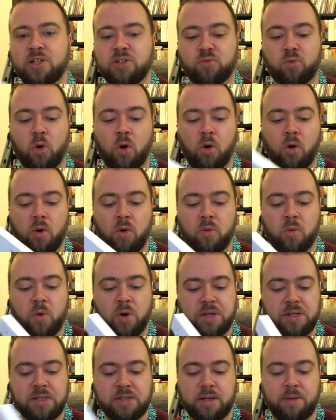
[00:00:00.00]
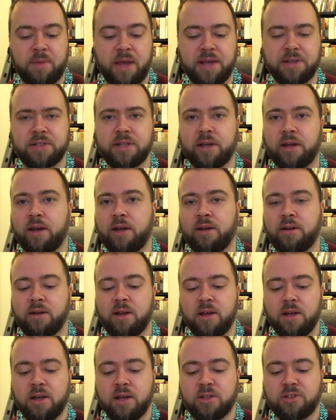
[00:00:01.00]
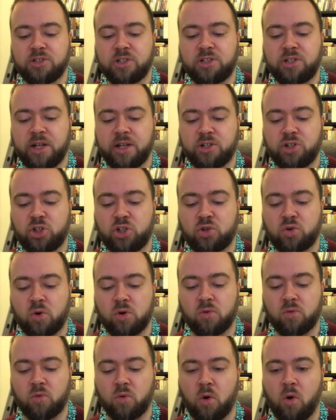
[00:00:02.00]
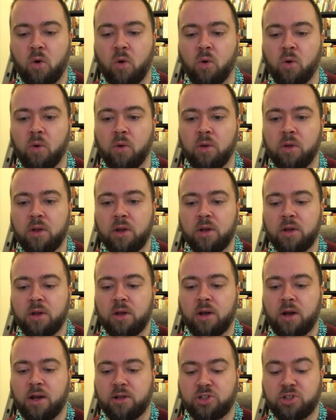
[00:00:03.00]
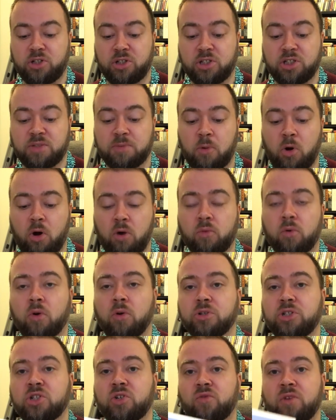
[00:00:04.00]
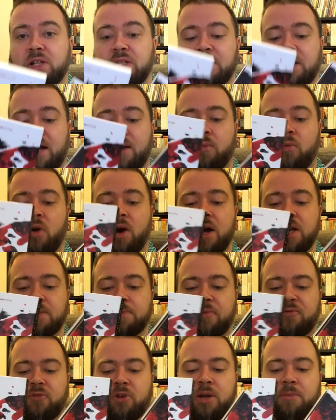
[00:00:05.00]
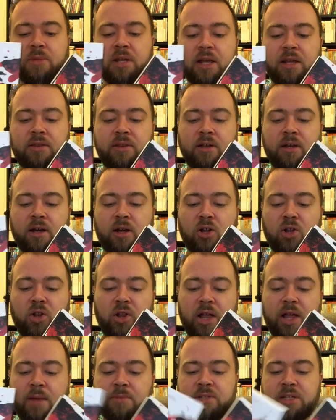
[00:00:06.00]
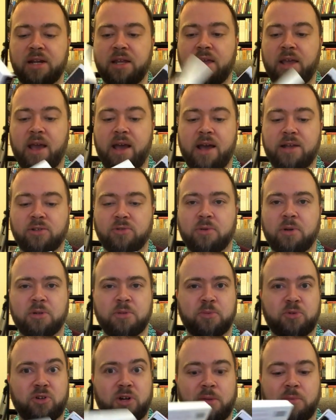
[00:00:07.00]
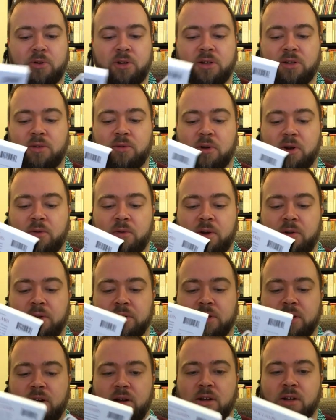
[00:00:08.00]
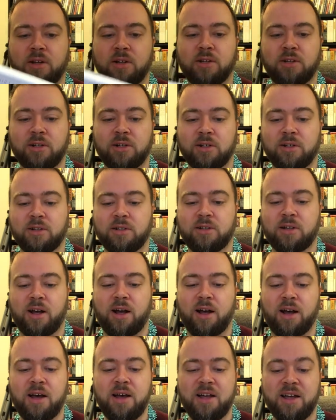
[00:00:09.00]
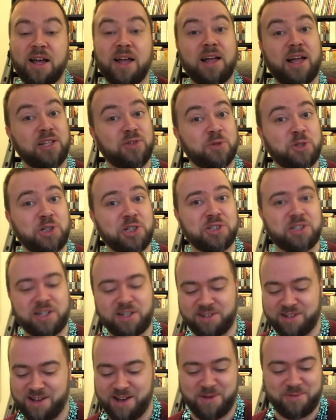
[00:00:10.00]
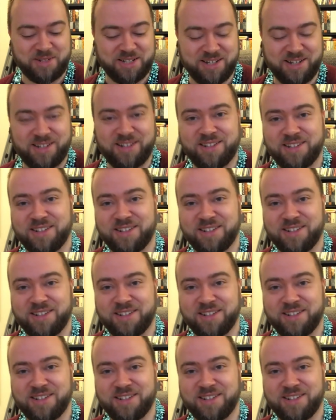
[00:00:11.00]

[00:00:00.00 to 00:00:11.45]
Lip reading: role was amazing in such a short role, such a small role screen time-wise, but for him to get the acclaims that he has. I was trying to put it in the wrong way right there. That's what she said. Nice.